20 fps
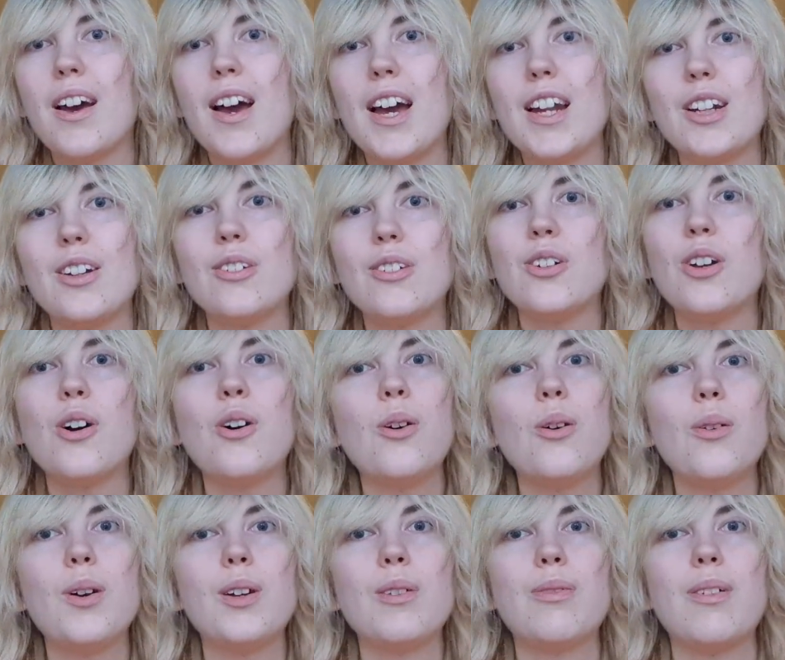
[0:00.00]
I don't
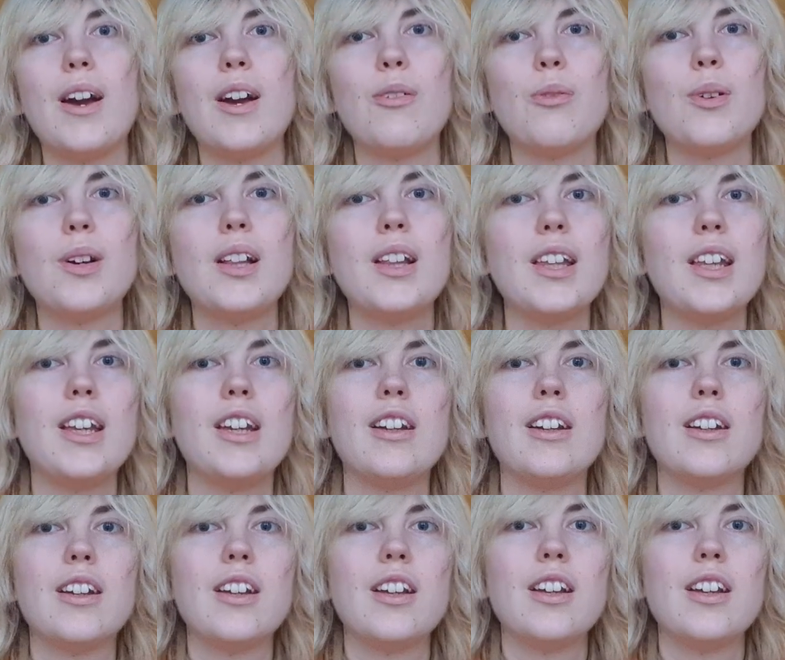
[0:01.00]
know if I really